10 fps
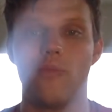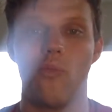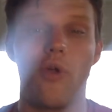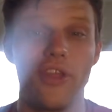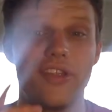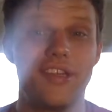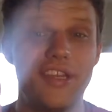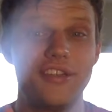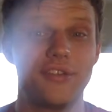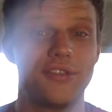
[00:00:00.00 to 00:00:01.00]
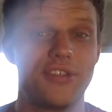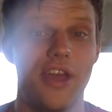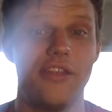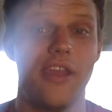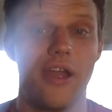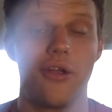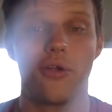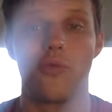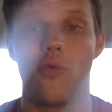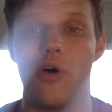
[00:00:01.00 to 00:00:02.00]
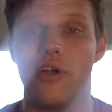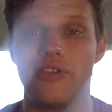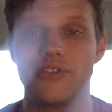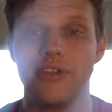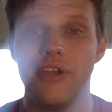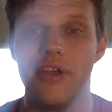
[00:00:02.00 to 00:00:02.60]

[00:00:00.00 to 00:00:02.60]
one of the teachers said there was